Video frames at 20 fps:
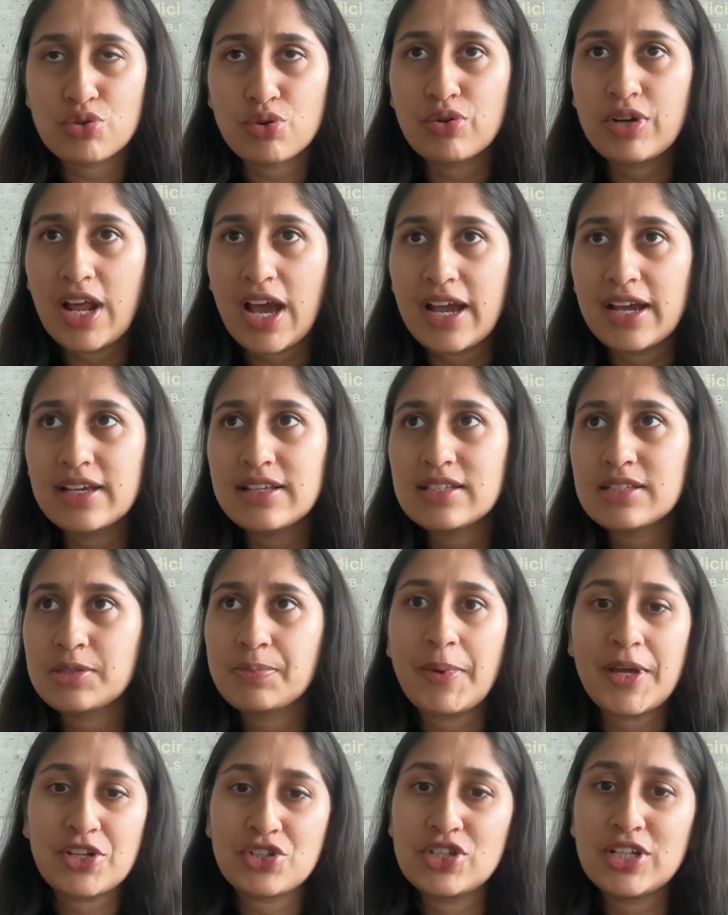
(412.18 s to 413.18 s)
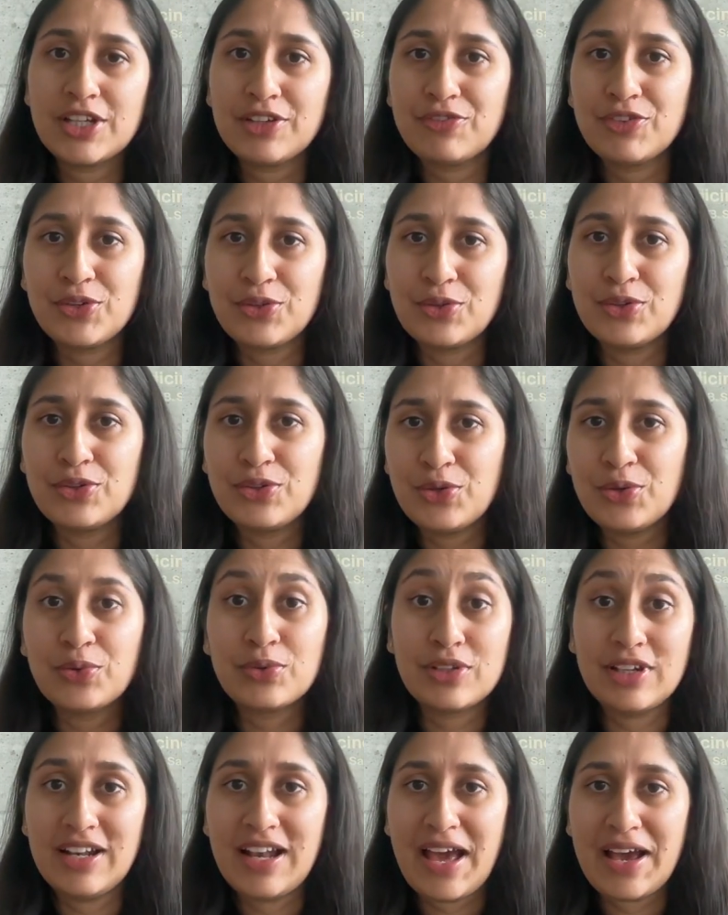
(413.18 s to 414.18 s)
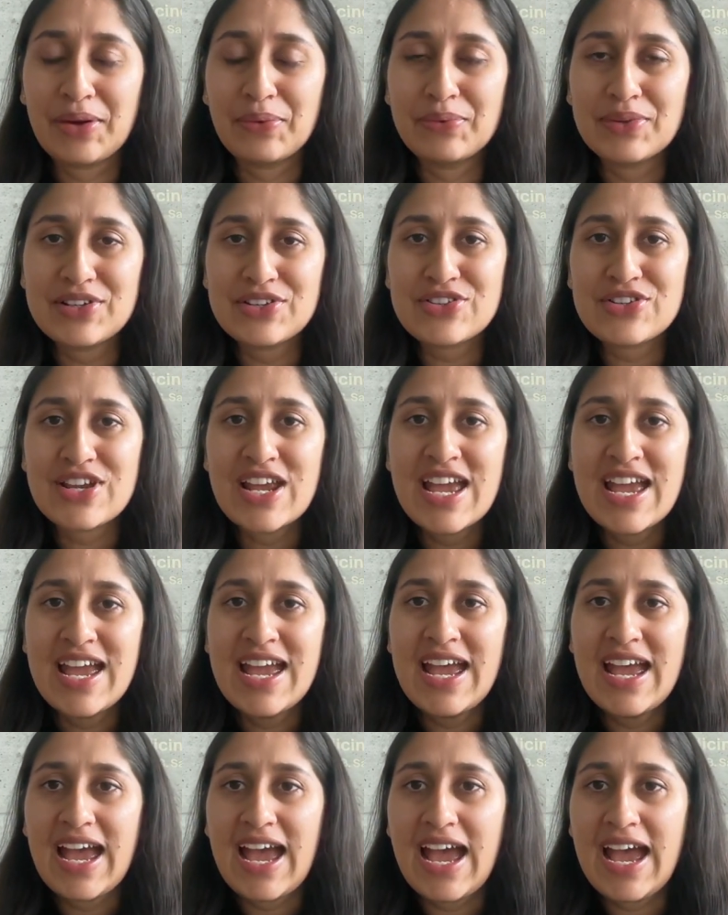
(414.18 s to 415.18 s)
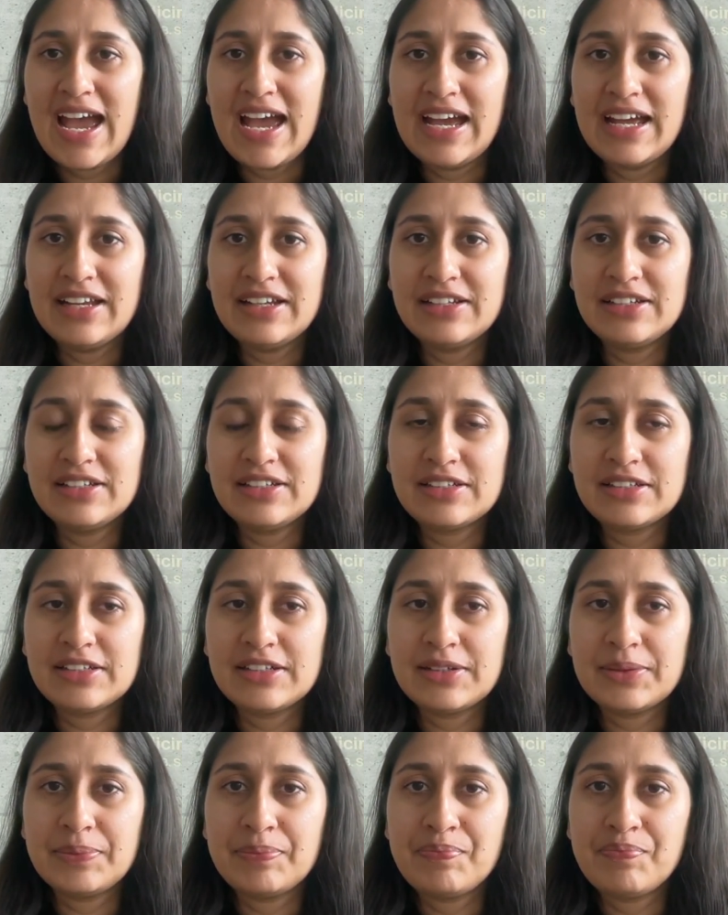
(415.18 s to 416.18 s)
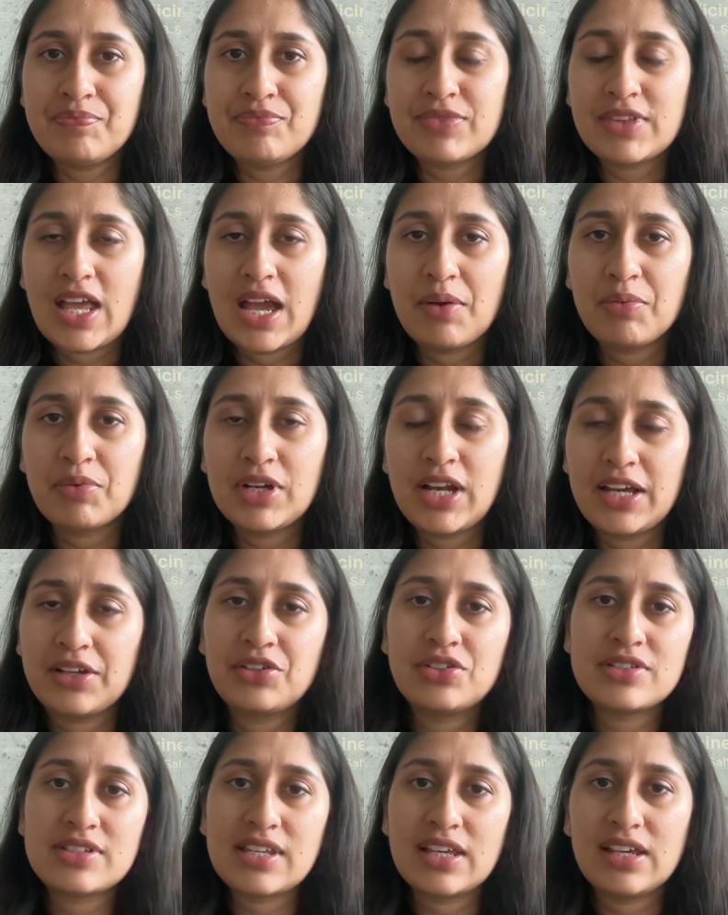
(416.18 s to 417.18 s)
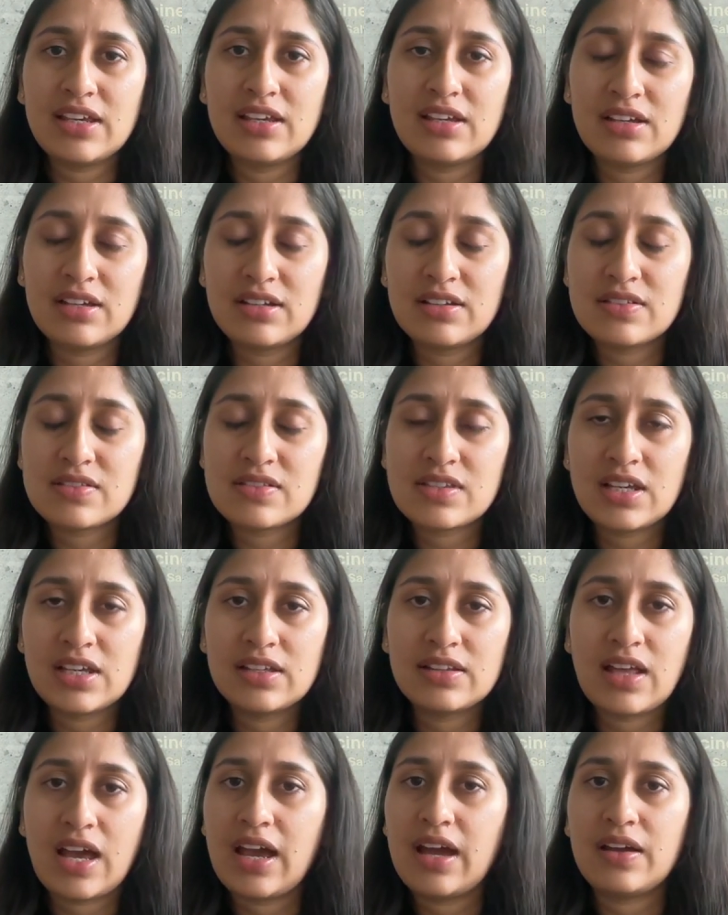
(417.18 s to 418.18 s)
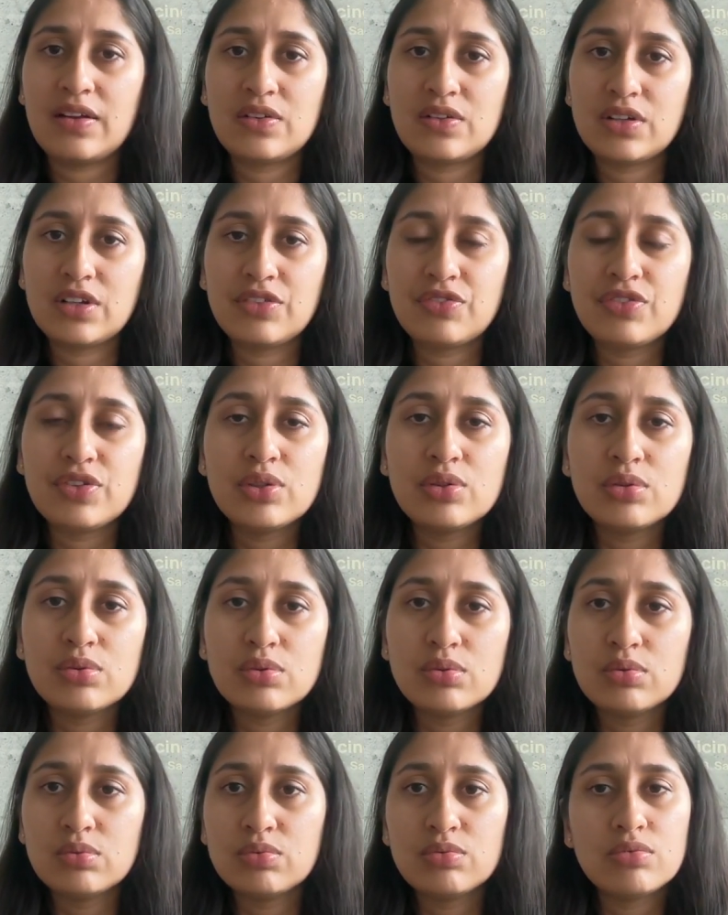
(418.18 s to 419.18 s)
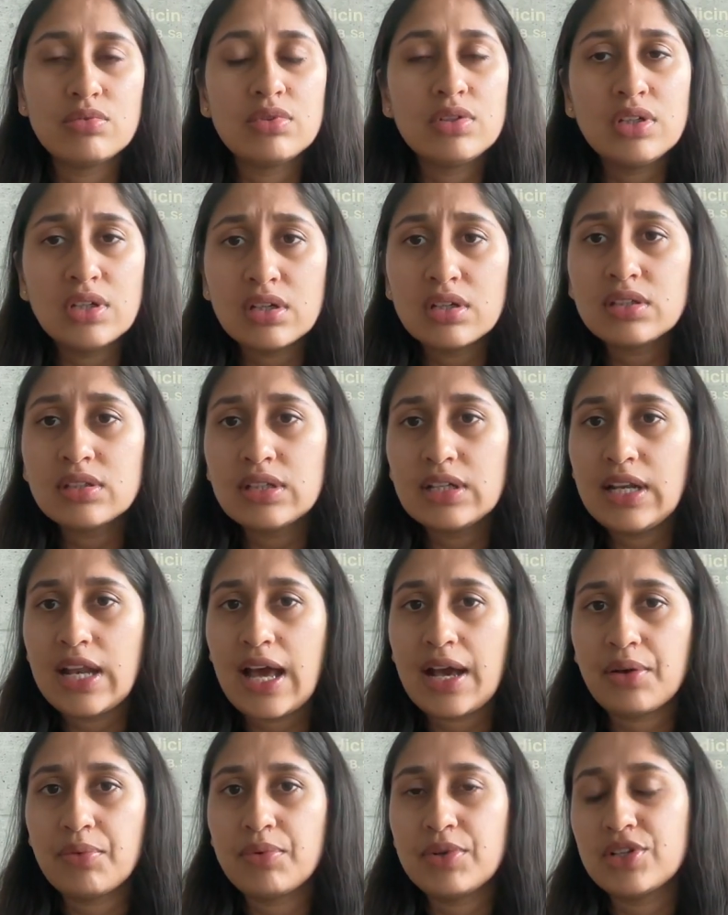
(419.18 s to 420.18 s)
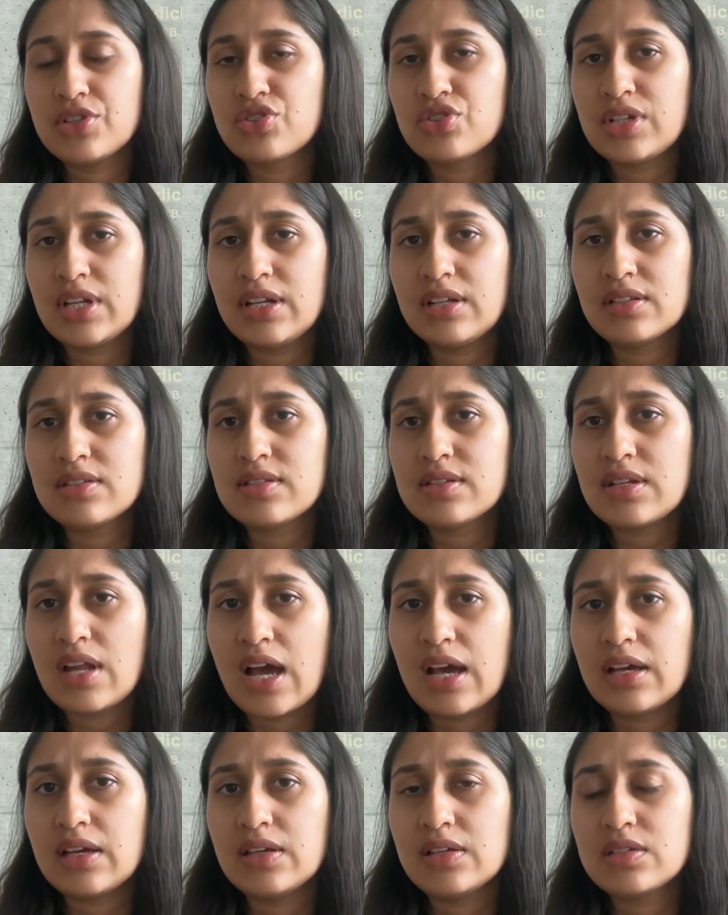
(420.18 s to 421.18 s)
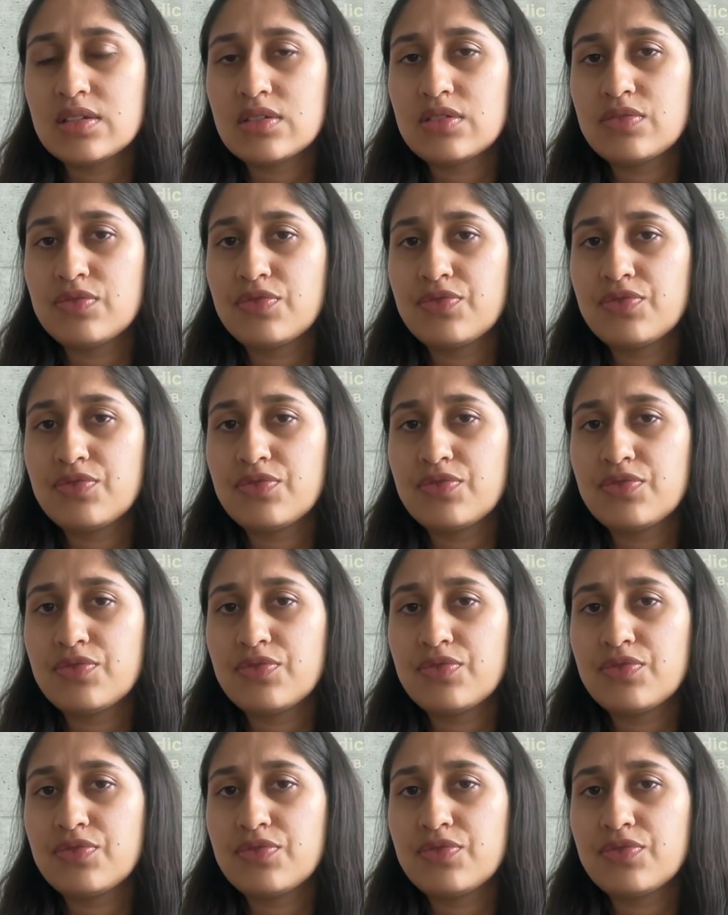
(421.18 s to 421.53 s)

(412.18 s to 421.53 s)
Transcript: nice, especially if you know the language. And I would like to say that if you learn the language, then it's nice